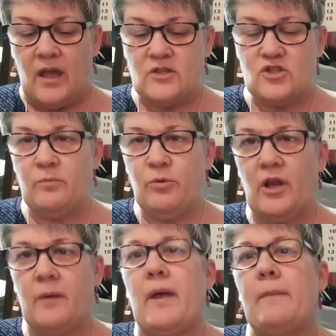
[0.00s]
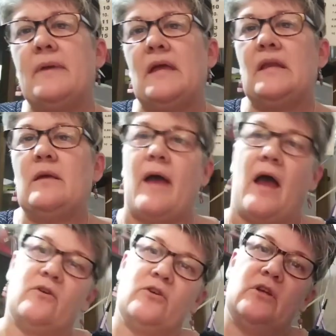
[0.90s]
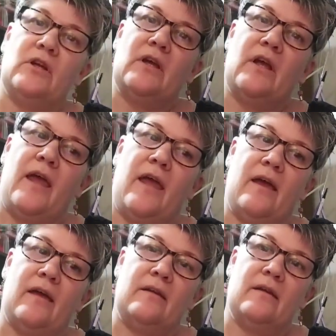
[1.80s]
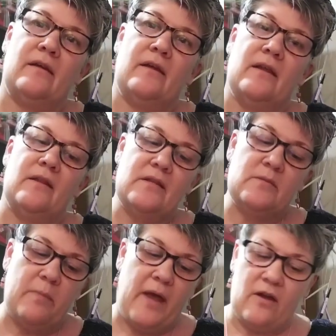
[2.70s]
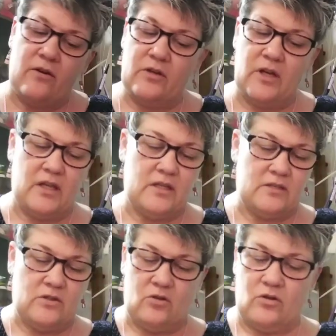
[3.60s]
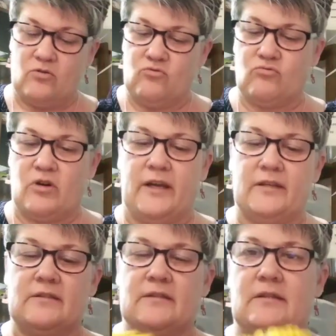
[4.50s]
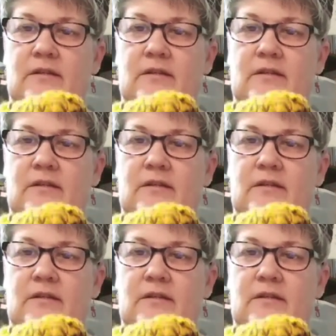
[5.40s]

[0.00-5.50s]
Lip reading: and she put up a beanie pattern, and this pattern is great.